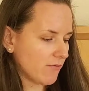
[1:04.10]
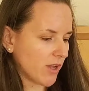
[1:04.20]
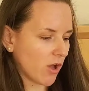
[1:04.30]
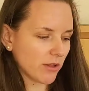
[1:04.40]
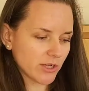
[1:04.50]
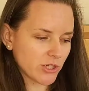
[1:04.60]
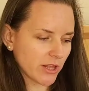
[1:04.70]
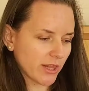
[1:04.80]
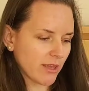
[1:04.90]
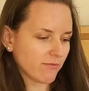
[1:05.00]
the
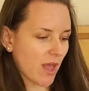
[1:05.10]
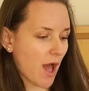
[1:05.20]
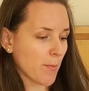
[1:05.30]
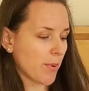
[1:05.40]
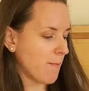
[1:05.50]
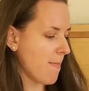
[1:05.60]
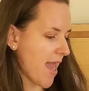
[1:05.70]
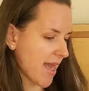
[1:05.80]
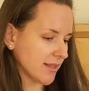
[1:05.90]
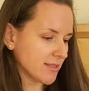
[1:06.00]
Collagen lift up
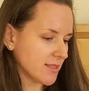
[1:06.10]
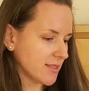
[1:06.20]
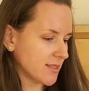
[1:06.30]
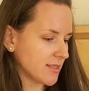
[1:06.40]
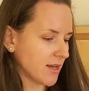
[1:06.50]
bands.